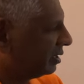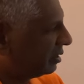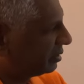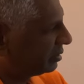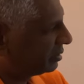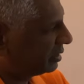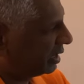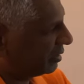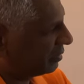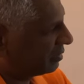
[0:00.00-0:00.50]

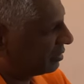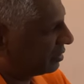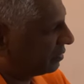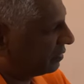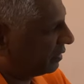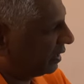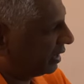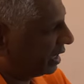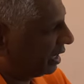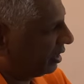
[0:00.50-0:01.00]
Sun was
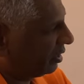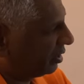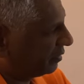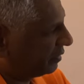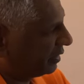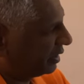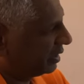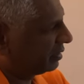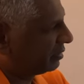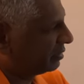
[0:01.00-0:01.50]
reflecting off
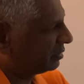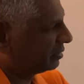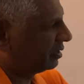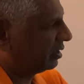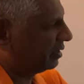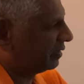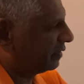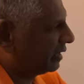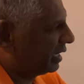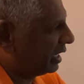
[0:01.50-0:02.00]
it. A lot
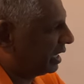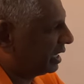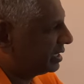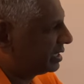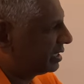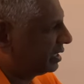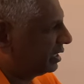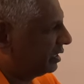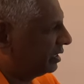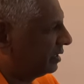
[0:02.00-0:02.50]
of glass
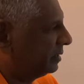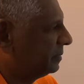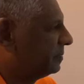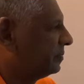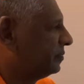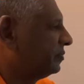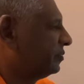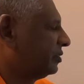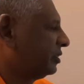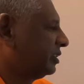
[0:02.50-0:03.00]
here.
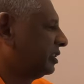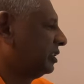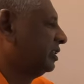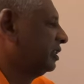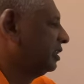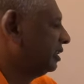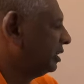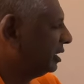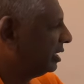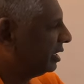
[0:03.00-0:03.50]

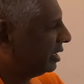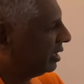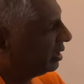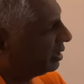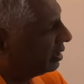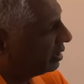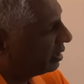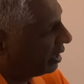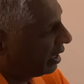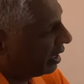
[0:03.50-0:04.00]

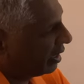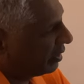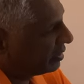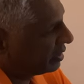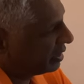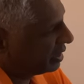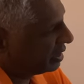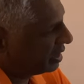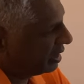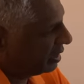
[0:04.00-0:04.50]
I was
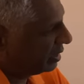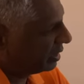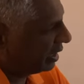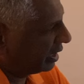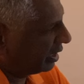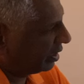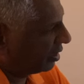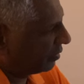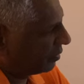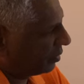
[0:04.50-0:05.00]
initially
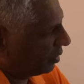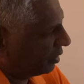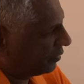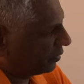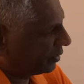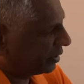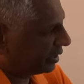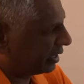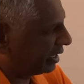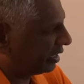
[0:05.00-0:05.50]
thinking of going
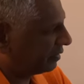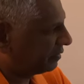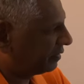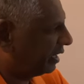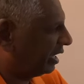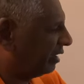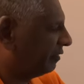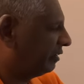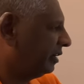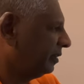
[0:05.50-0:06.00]
for an
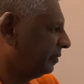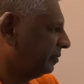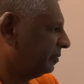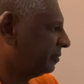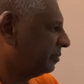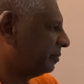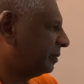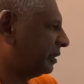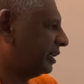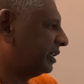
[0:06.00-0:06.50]
F11,
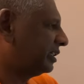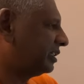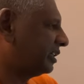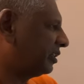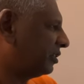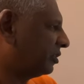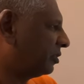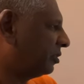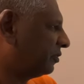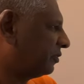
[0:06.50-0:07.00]
but I decided
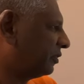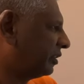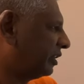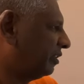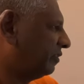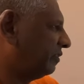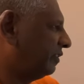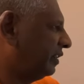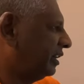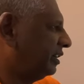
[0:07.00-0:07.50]
to go for
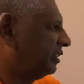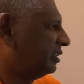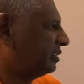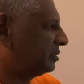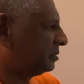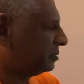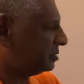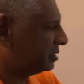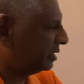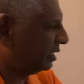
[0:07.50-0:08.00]
F8 just
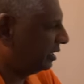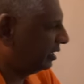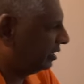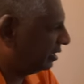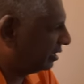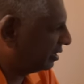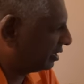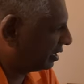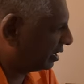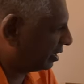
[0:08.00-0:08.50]
to see
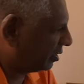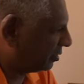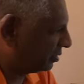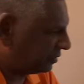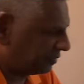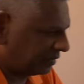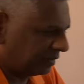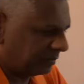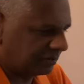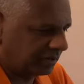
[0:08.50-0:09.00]
how the
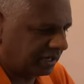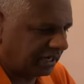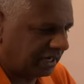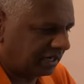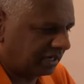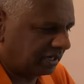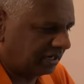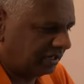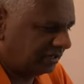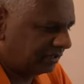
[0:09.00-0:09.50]
film would
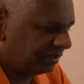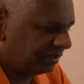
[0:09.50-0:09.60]
handle it.